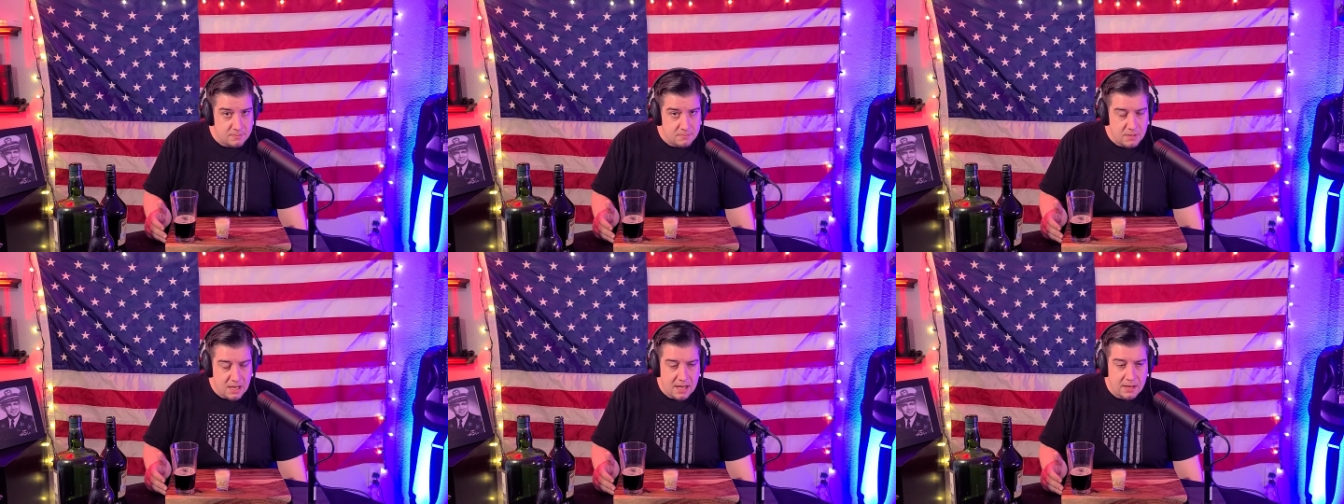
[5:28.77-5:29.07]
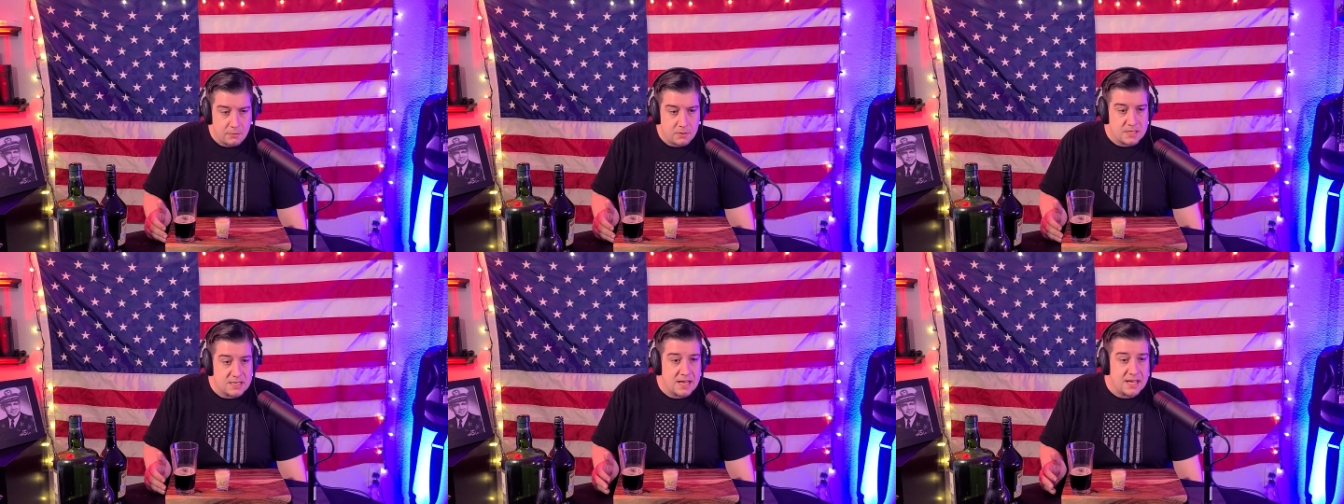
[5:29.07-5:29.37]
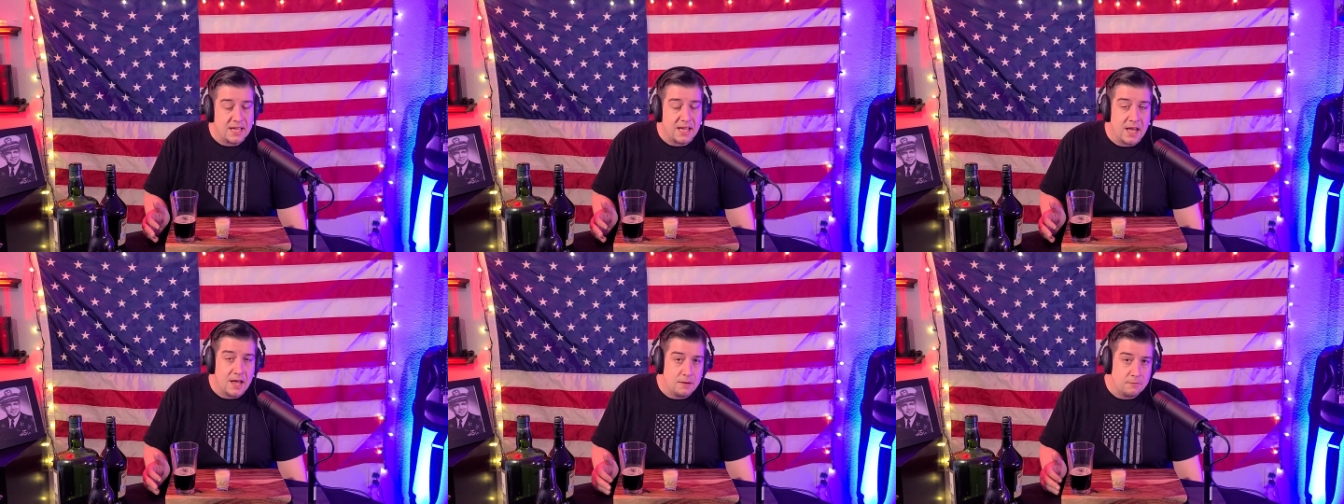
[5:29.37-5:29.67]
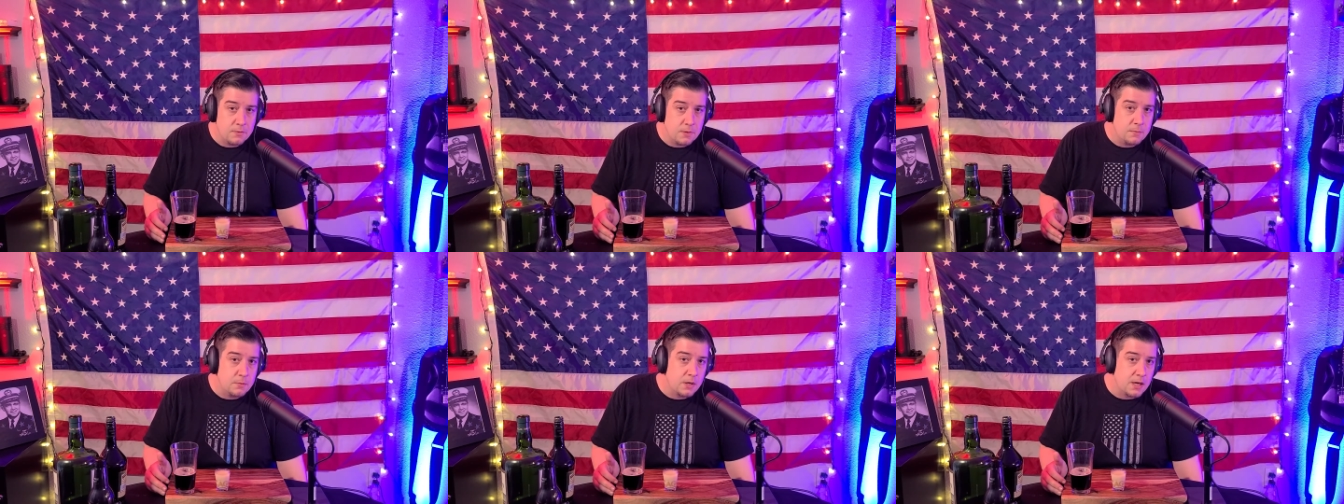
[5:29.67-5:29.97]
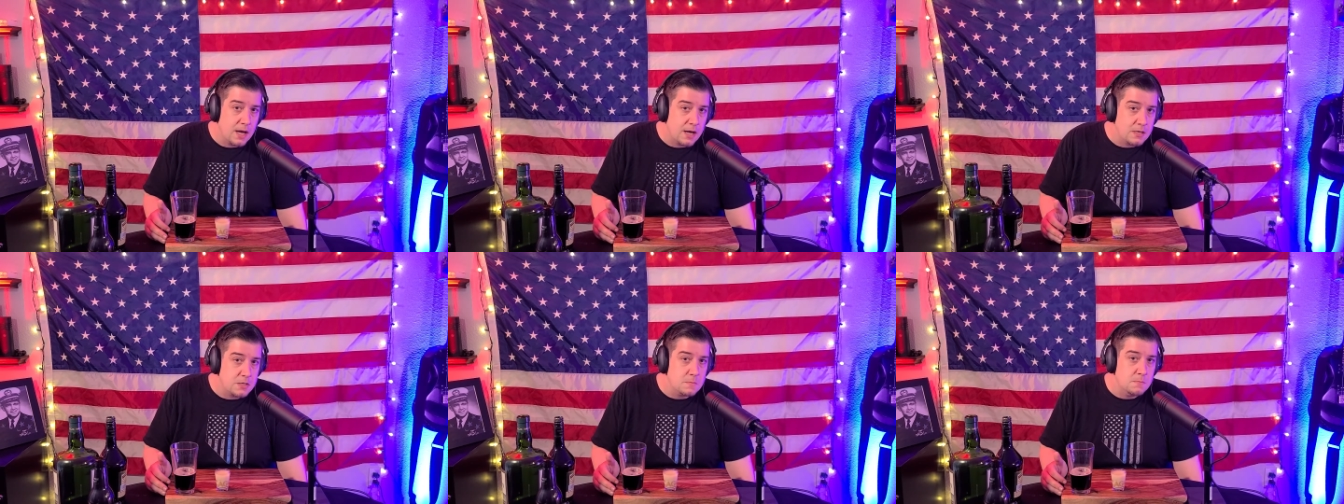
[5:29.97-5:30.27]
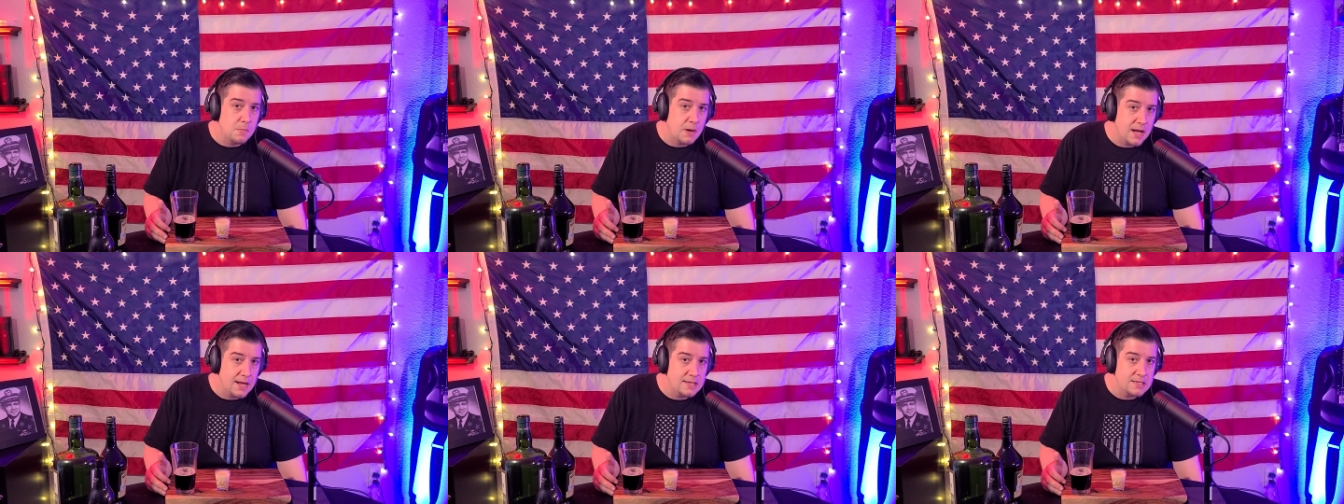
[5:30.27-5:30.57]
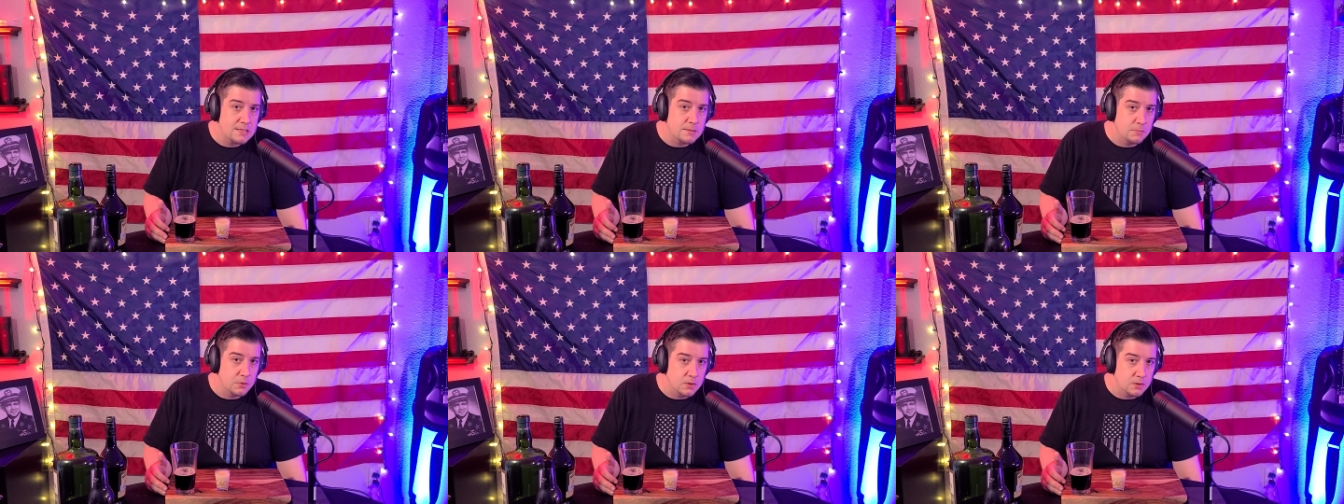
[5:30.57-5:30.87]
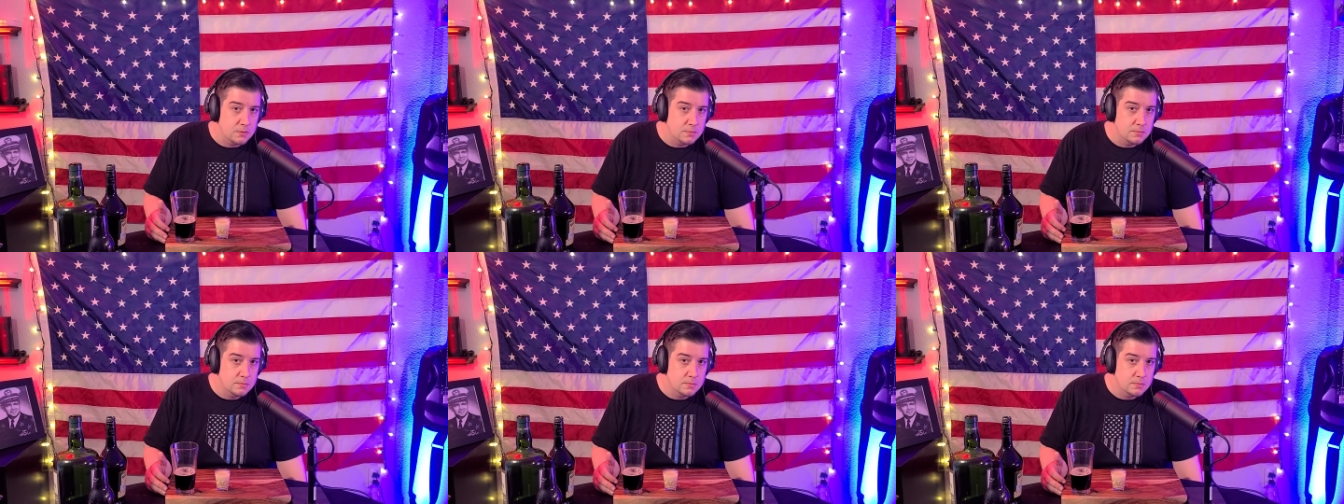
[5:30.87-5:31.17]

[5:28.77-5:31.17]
I would take every precaution possible